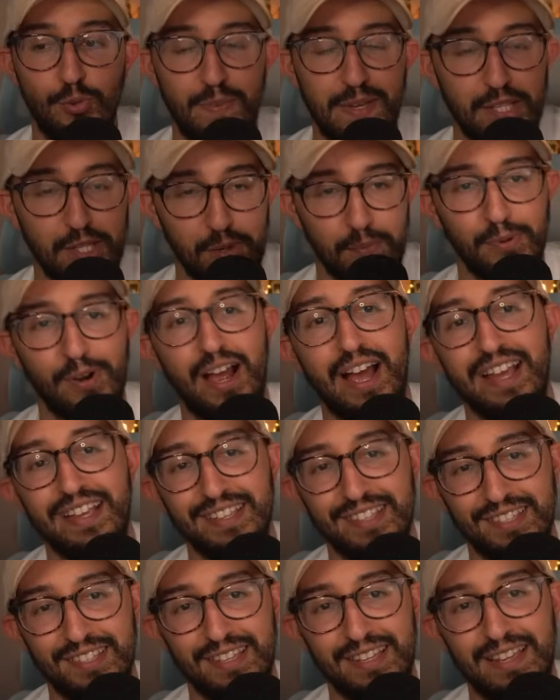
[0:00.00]
You'd be
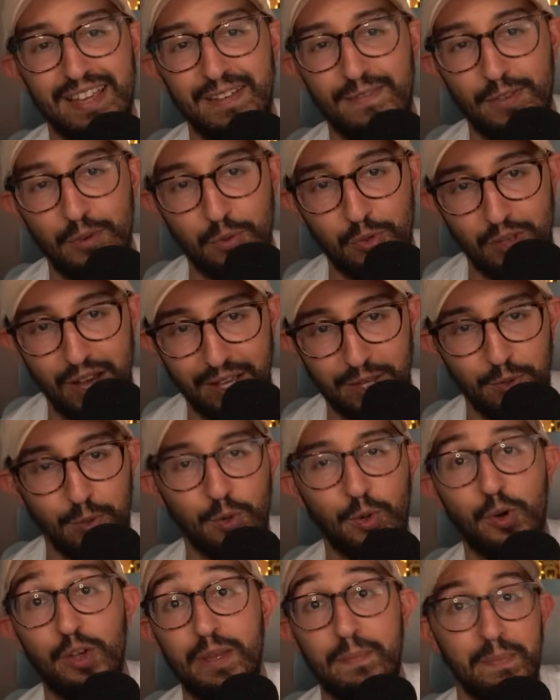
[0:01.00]
surprised if you thought you
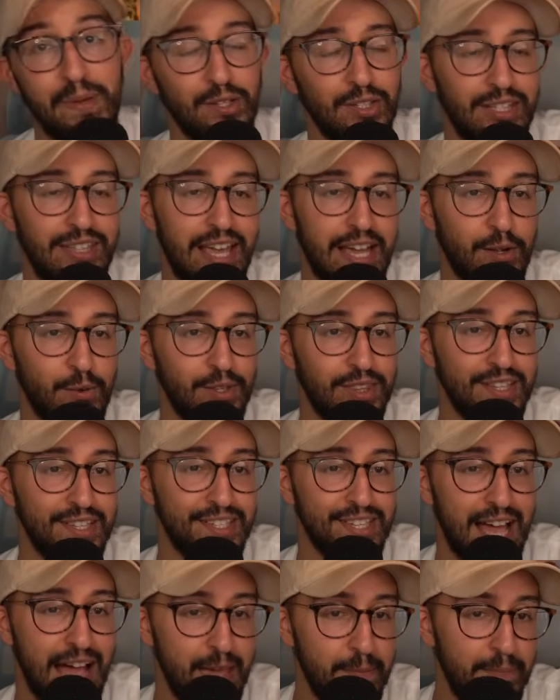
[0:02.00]
couldn't build a deck with
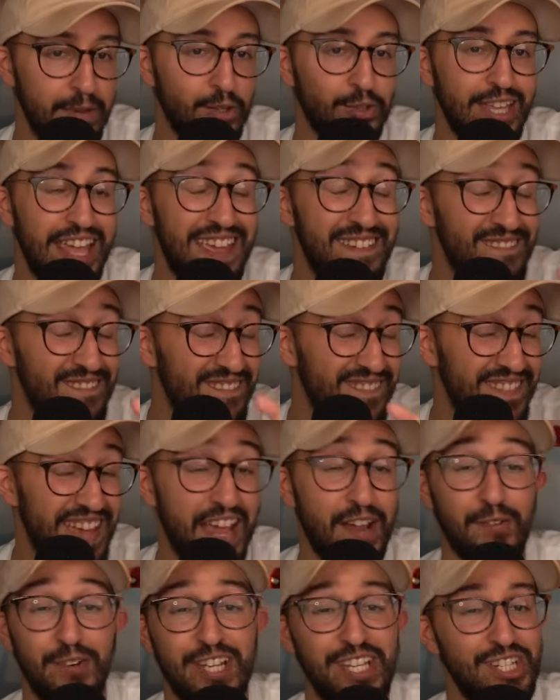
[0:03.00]
this. I built a
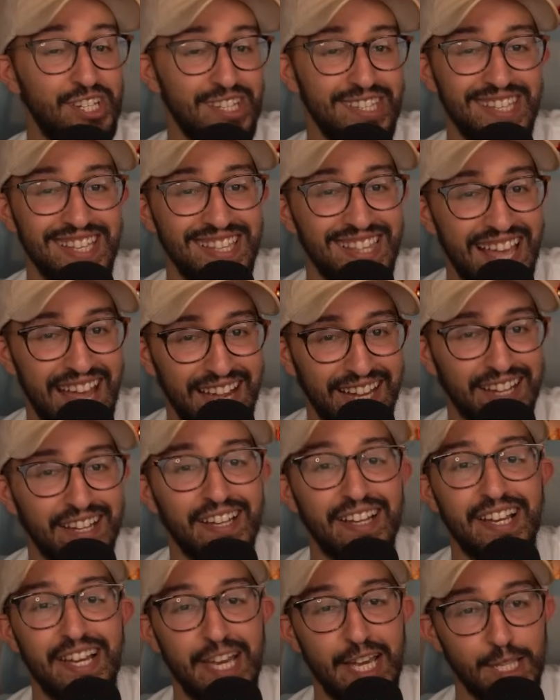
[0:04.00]
very cheesy deck.
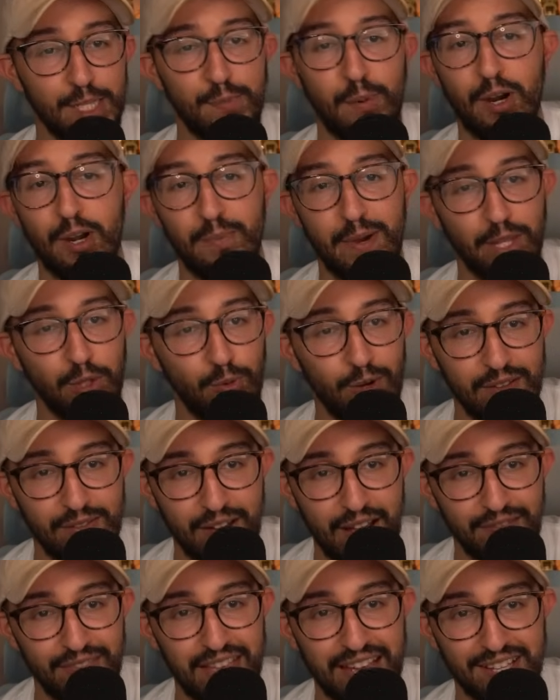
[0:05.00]
It's part of my
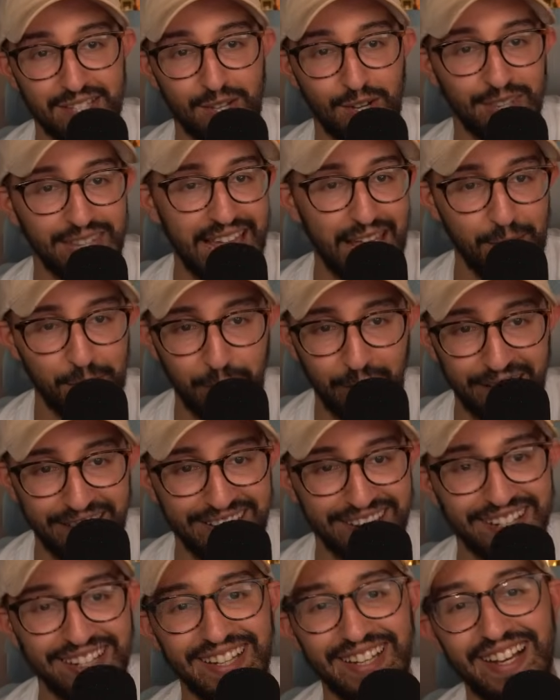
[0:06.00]
25 decks on day
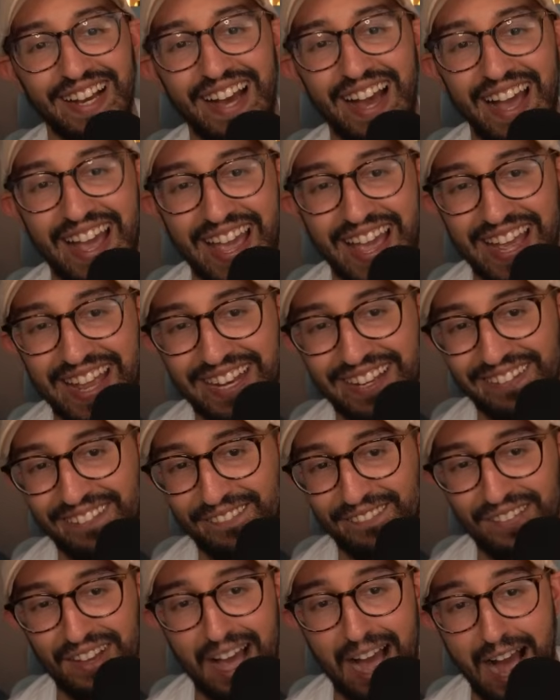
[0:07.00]
1.
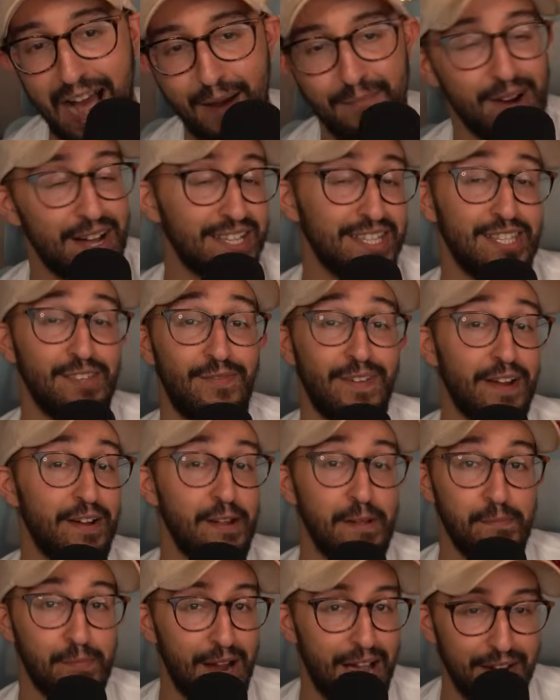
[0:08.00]
And I'm honestly
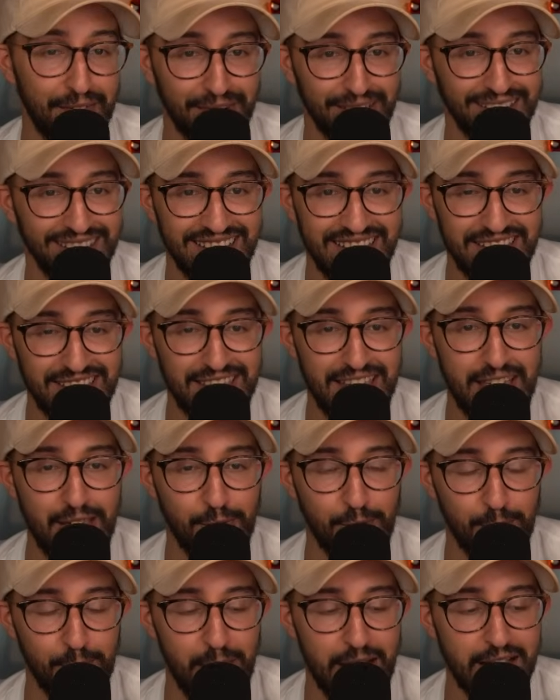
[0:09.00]
very proud of it.
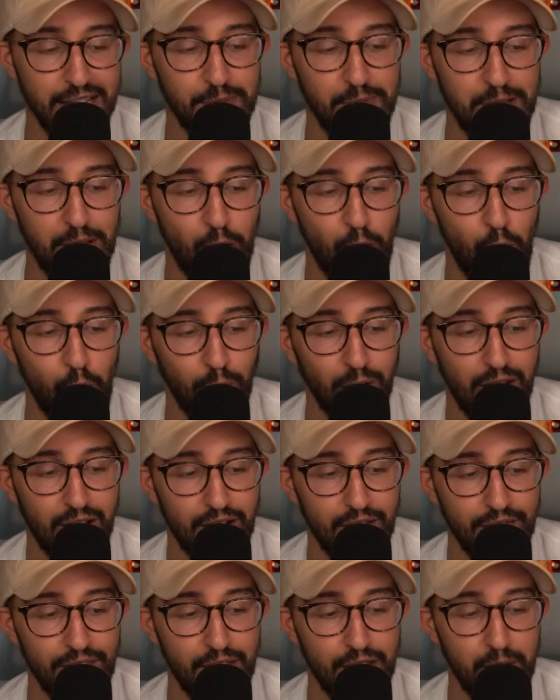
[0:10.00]
It reminds me a whole
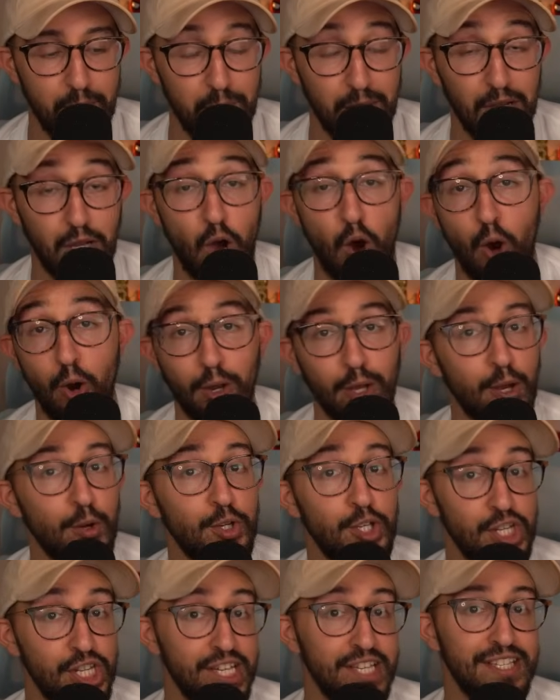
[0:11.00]
lot of the
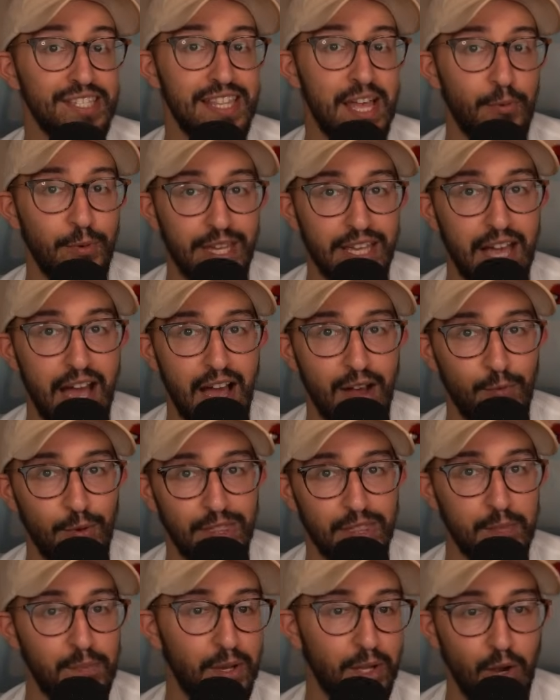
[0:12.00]
Magcargo cheese that we got
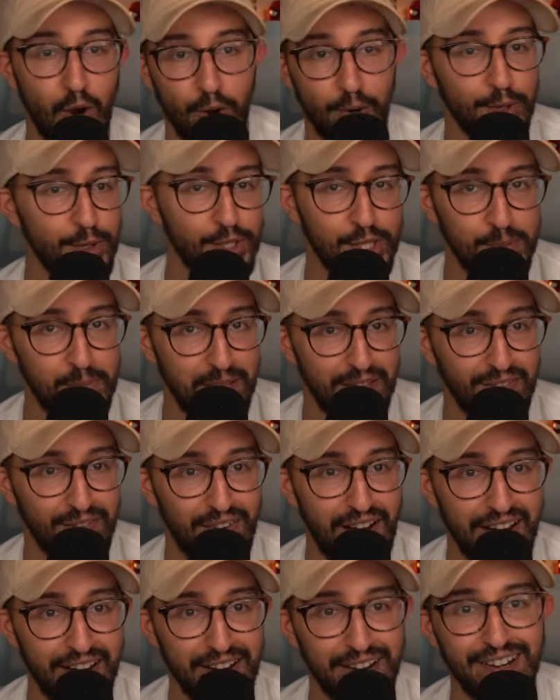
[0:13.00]
with the Magcargo
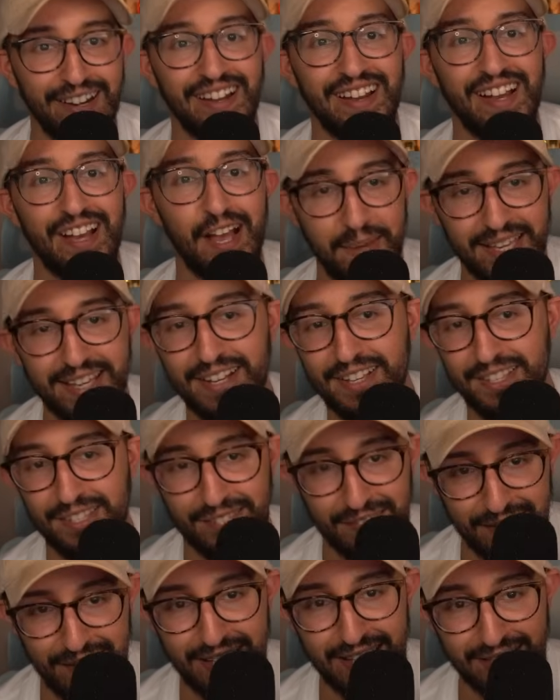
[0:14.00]
Spitfire,
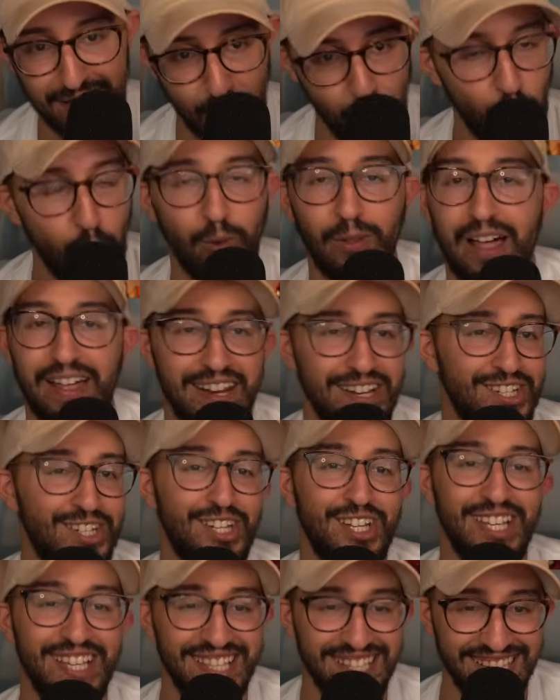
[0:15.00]
because it's a whole lot of
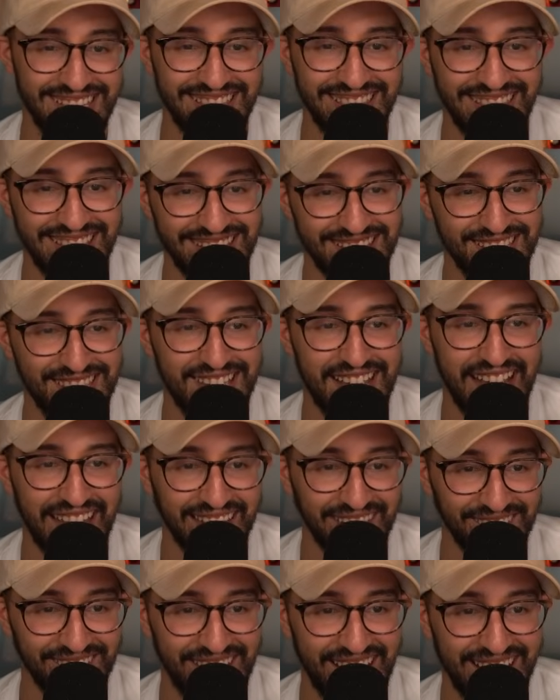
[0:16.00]
cheese in this
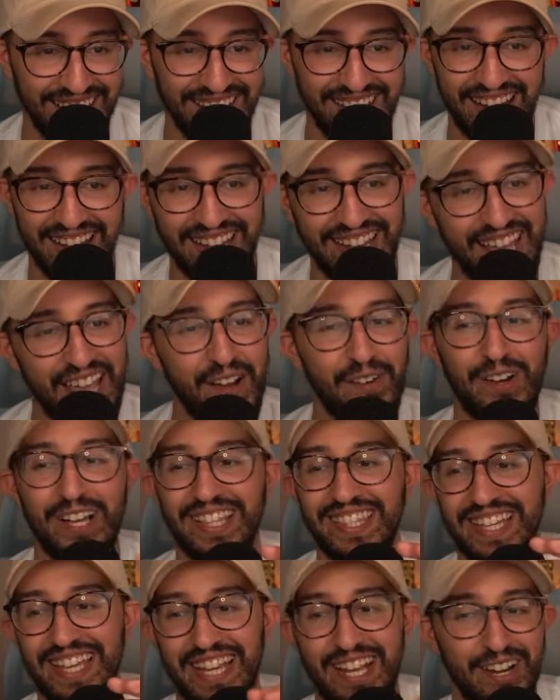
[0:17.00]
deck, man. And I can't
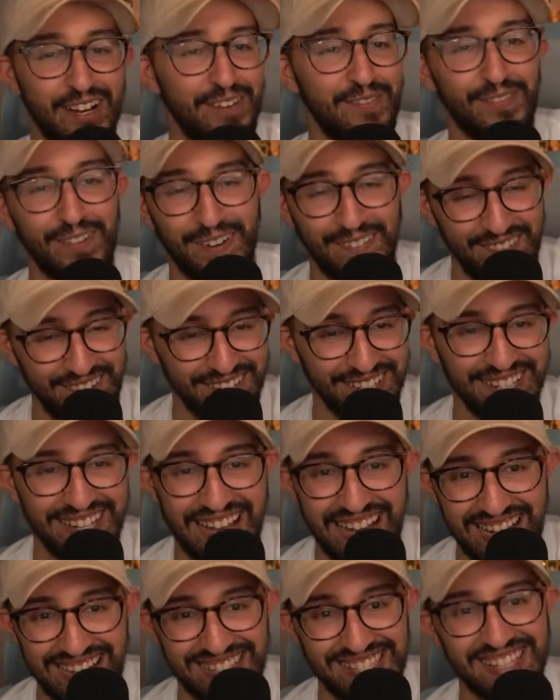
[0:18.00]
wait to hear from you
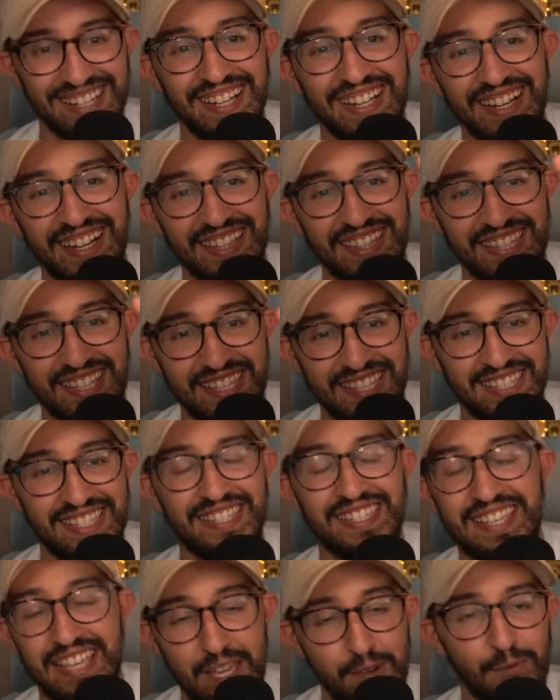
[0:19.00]
guys to
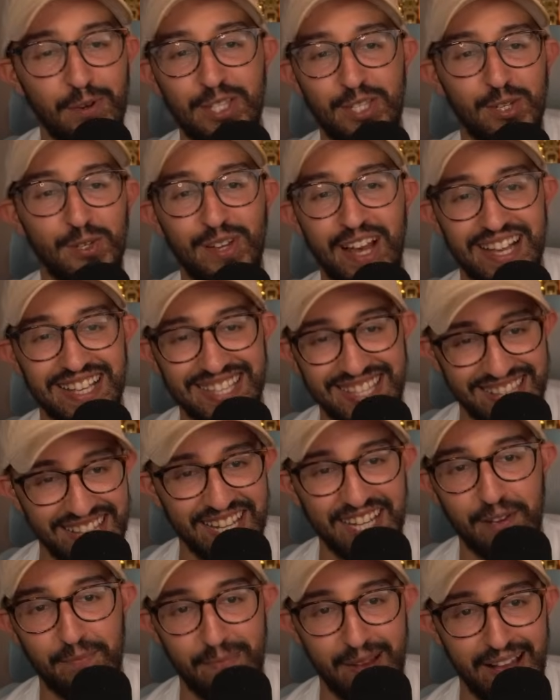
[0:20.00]
see what you guys
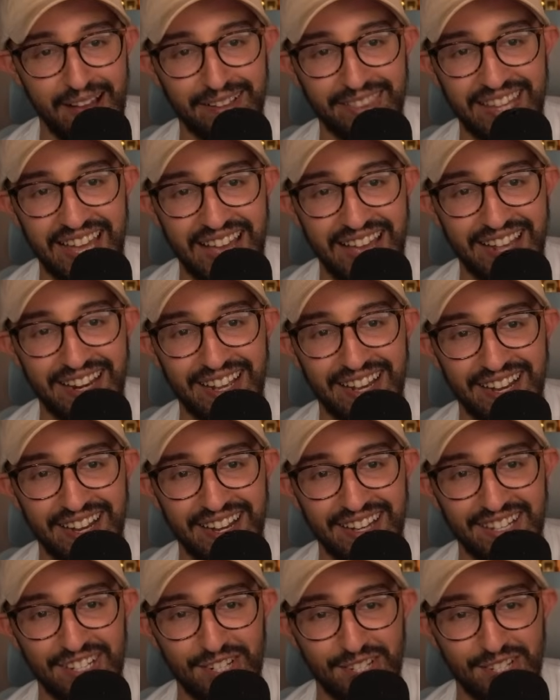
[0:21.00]
think about that.